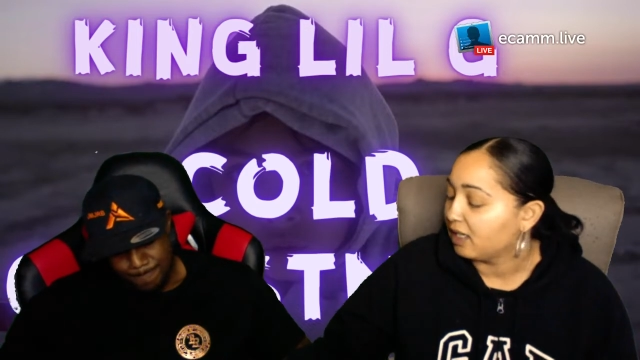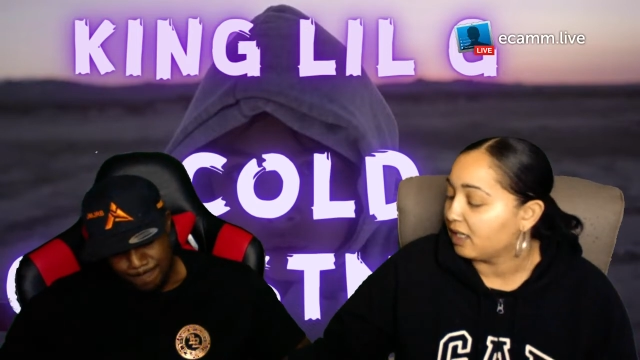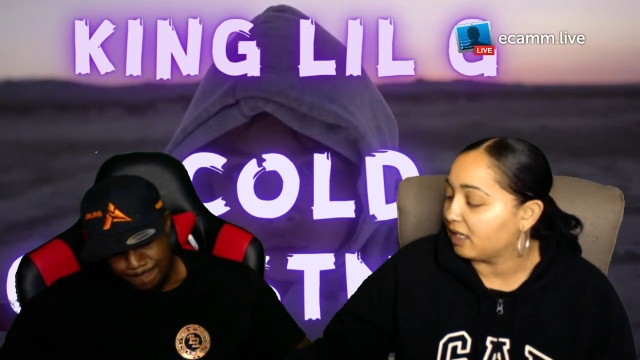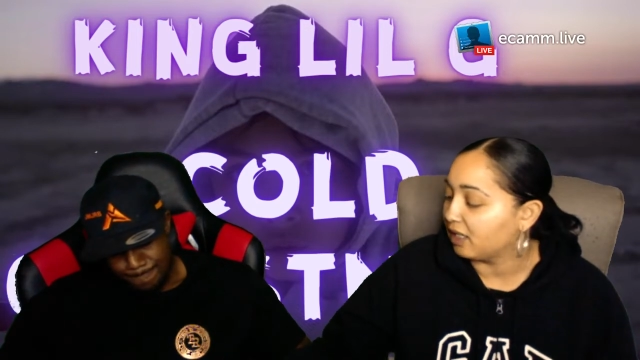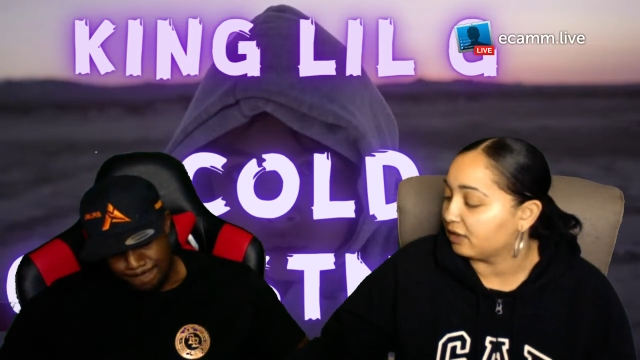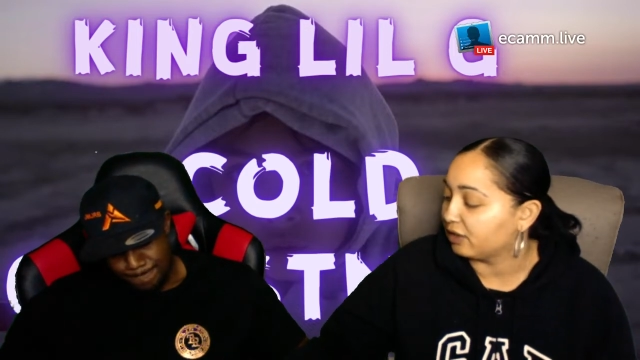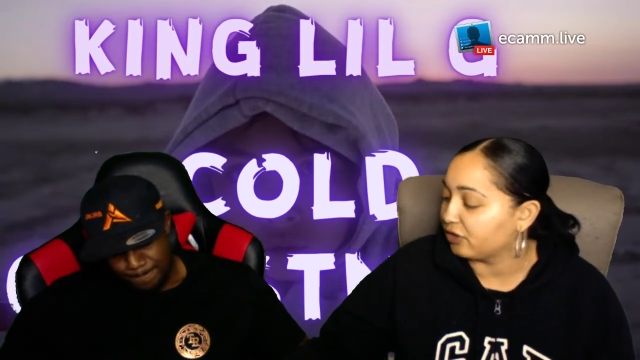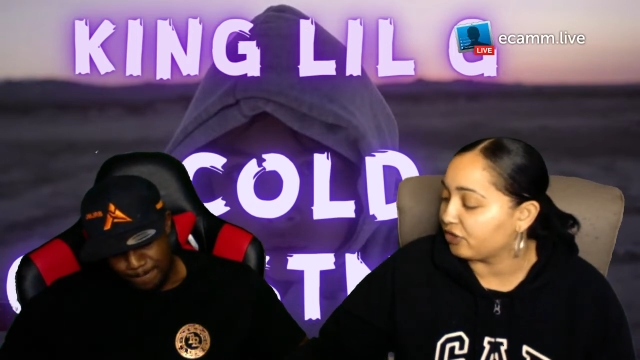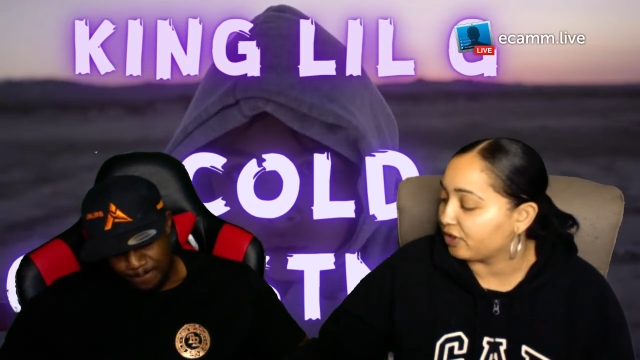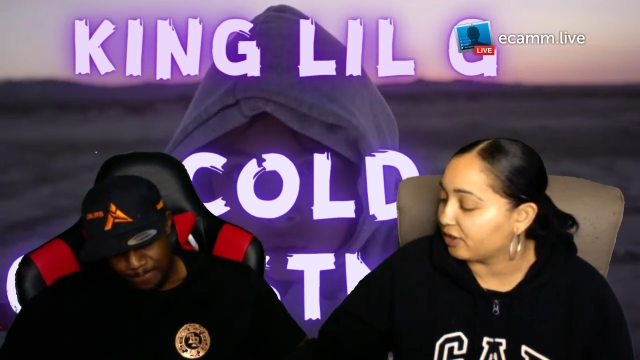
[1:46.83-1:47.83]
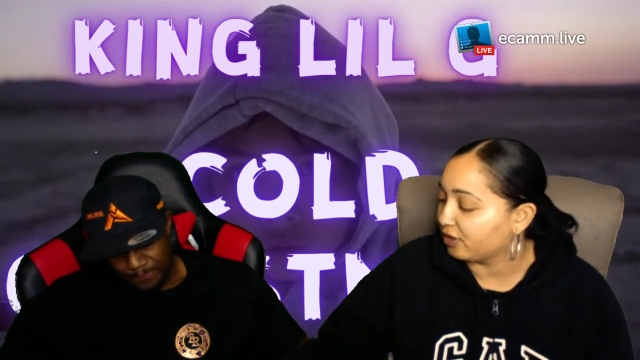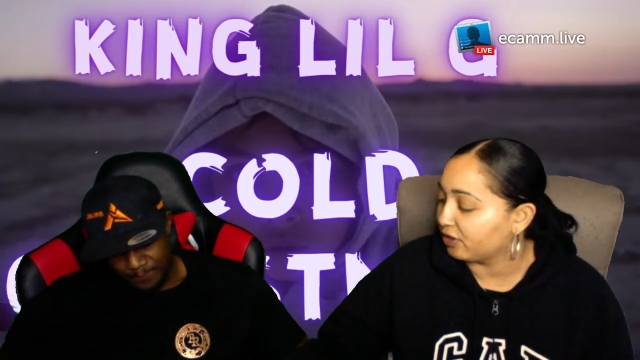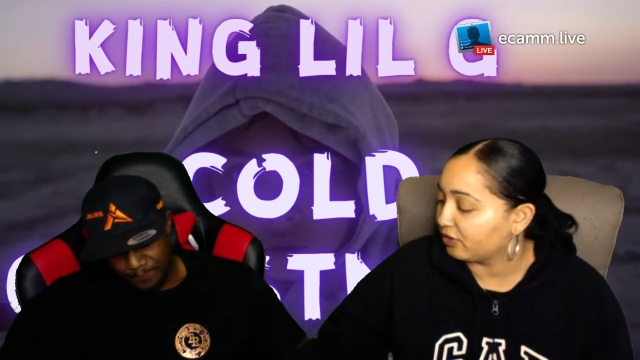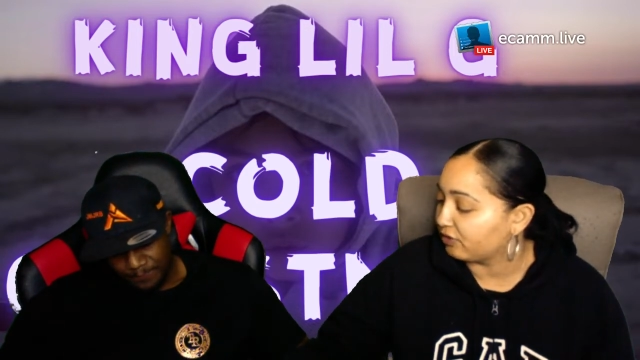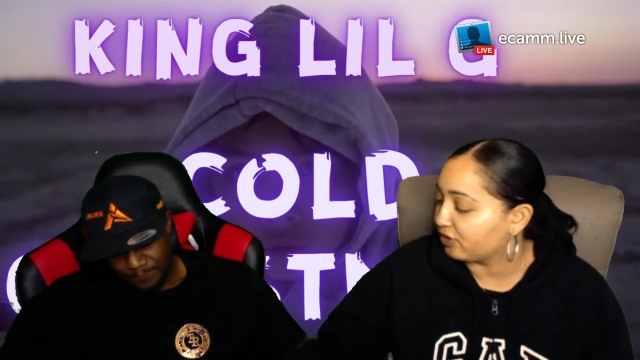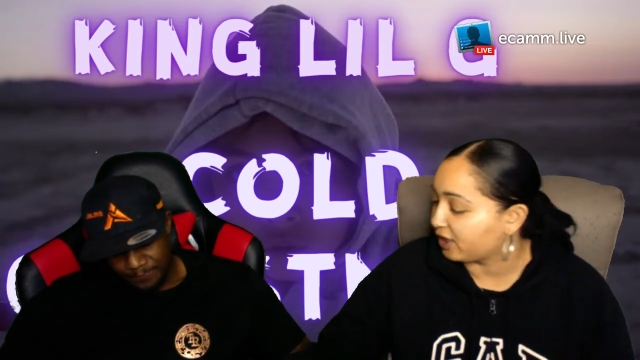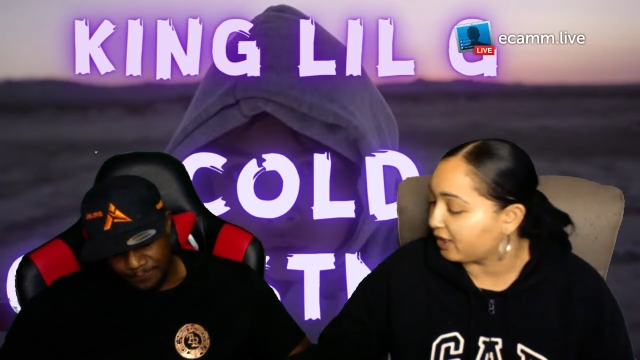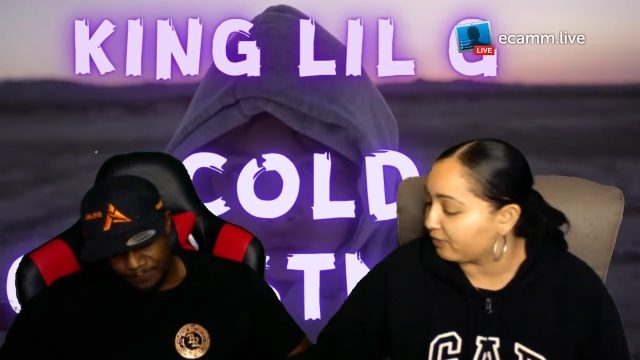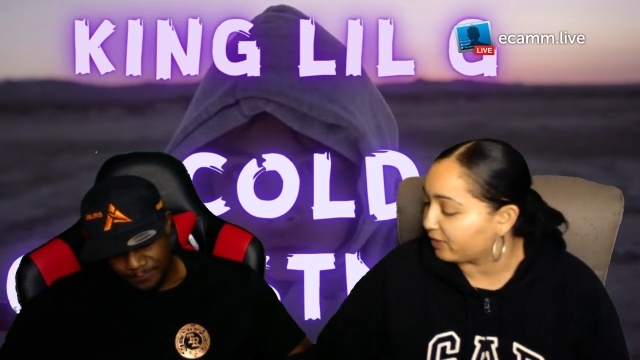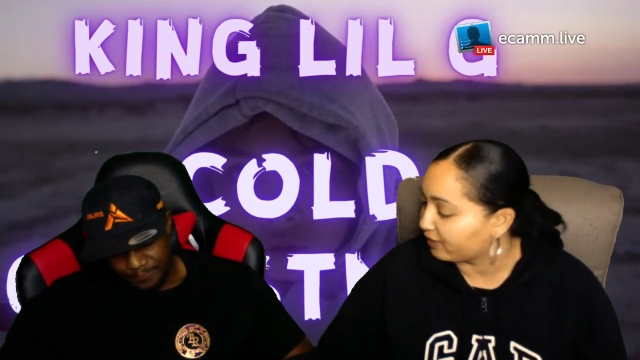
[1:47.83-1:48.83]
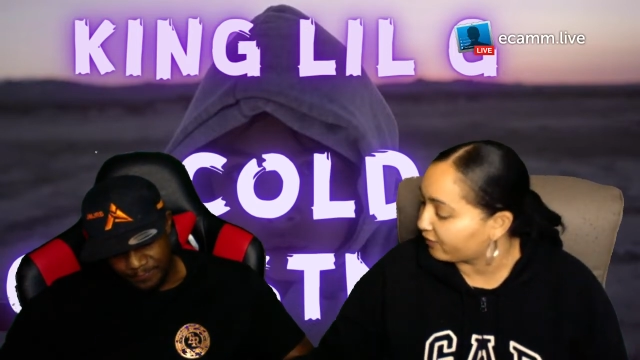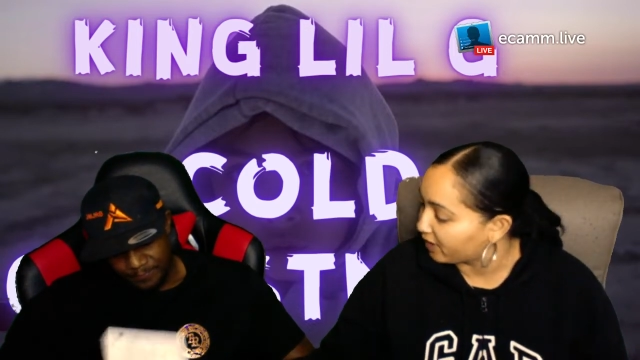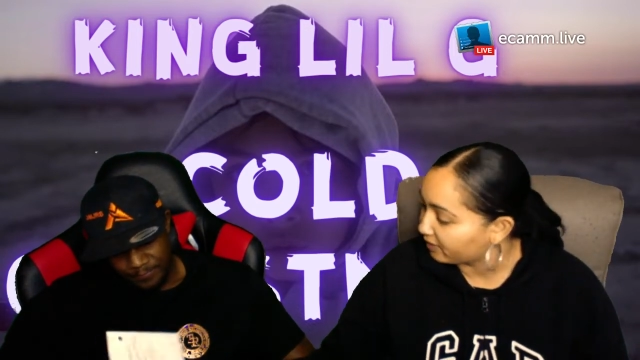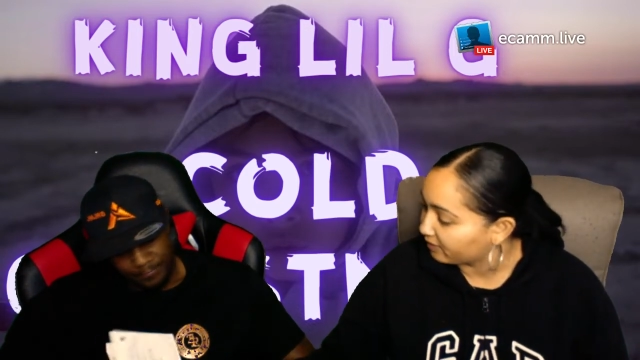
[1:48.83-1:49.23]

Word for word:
Speaker 1: uh, Lil, Lil G, what the fuck?